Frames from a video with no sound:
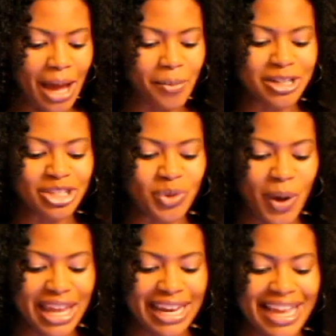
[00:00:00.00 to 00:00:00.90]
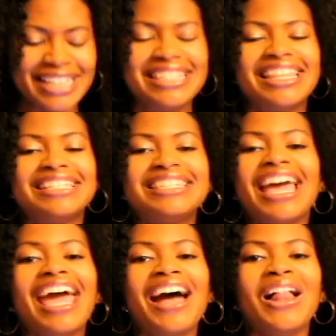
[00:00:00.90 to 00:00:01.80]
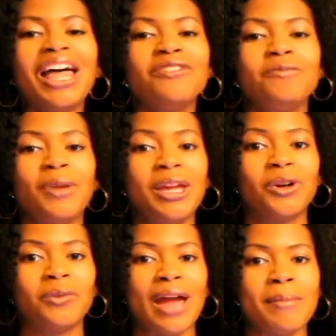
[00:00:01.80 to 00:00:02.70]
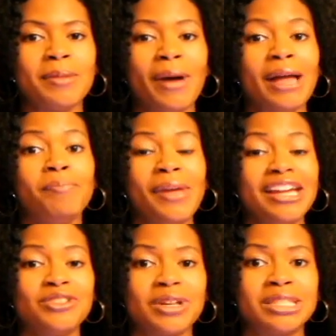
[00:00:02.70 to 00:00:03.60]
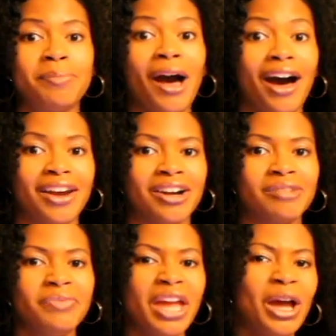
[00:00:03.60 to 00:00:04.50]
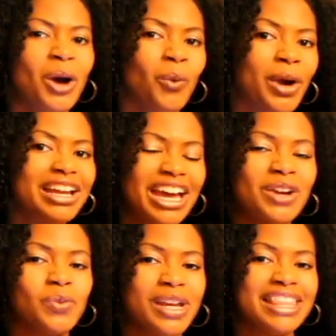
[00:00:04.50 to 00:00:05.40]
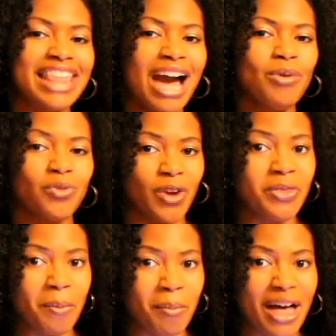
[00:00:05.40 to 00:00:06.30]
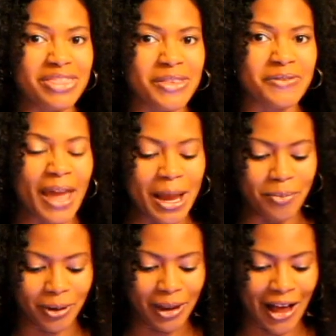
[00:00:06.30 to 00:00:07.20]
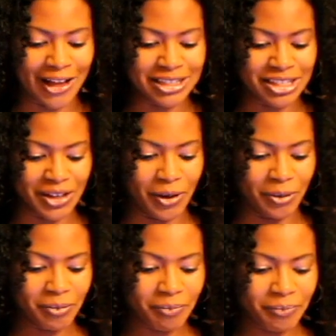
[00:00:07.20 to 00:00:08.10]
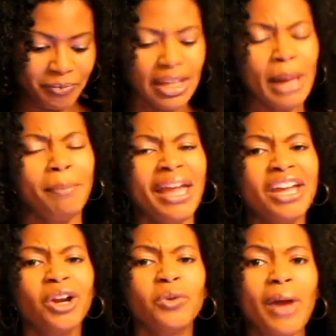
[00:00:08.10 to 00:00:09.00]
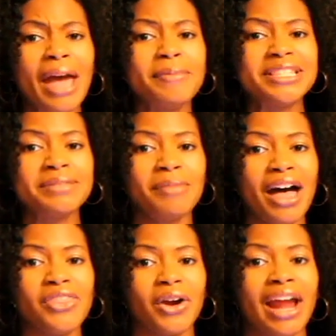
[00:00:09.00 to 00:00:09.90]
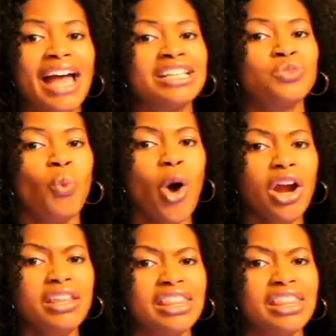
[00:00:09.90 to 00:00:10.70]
Number 20 is The Tale of Peter Rabbit by Beatrix Potter. We're going to read that one for the month of April also. Peter Rabbit's mother has warned